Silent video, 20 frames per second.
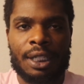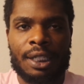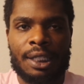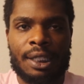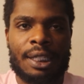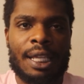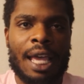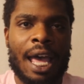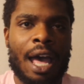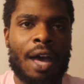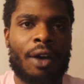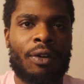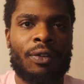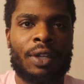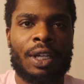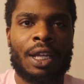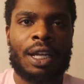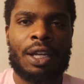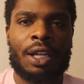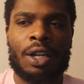this town,
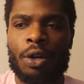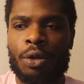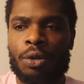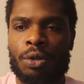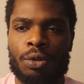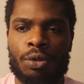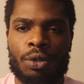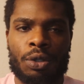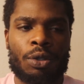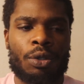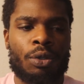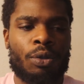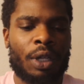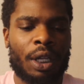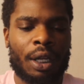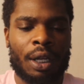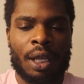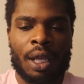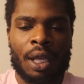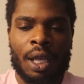and I know who's who
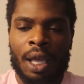and,